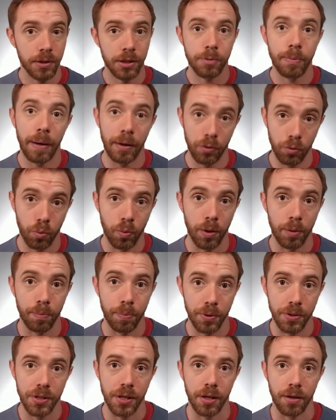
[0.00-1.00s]
It's about
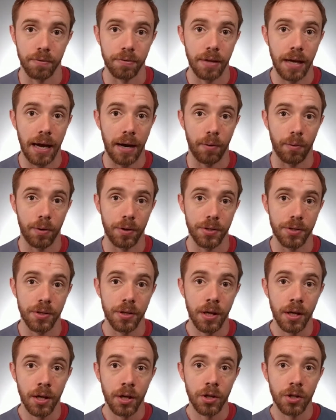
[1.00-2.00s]
20% of the hours.
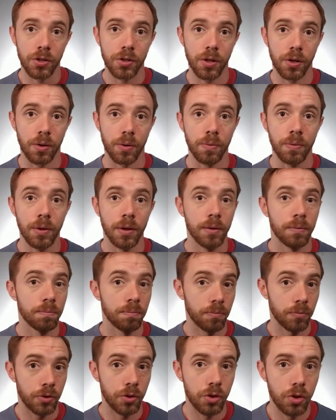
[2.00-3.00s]
So
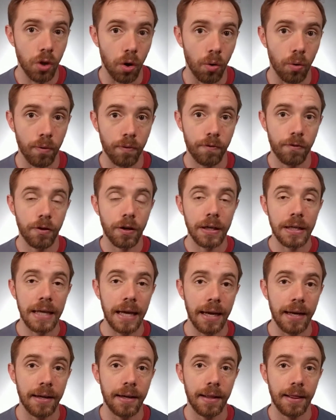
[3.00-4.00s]
don't
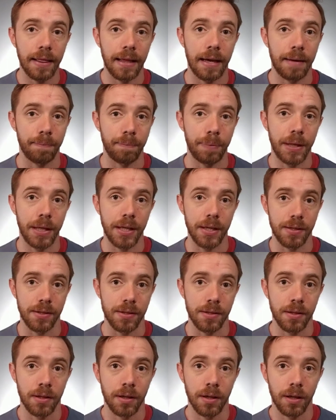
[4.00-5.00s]
forget that
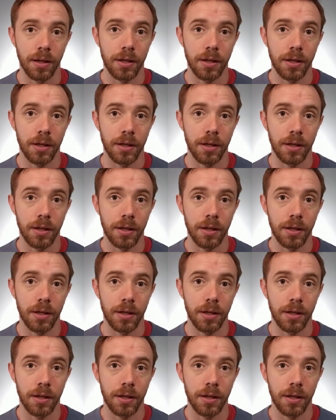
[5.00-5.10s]
piece.